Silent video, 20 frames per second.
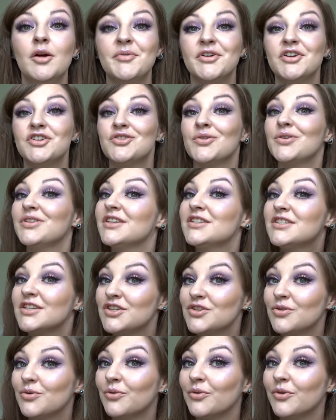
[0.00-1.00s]
I hope you enjoyed this
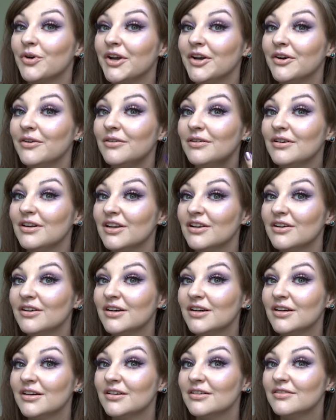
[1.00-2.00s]
tutorial.
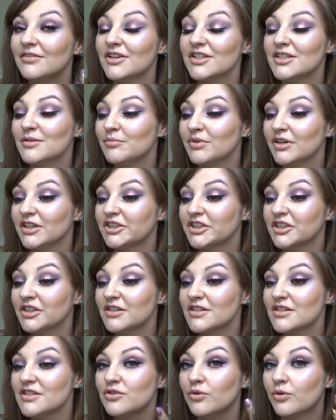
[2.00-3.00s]
Look, first
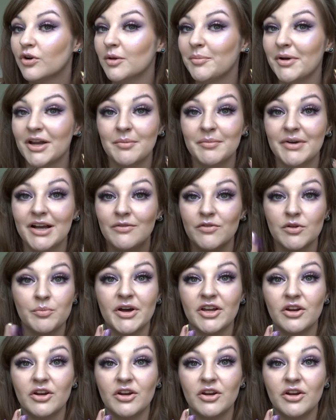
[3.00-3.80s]
impression, story about a man with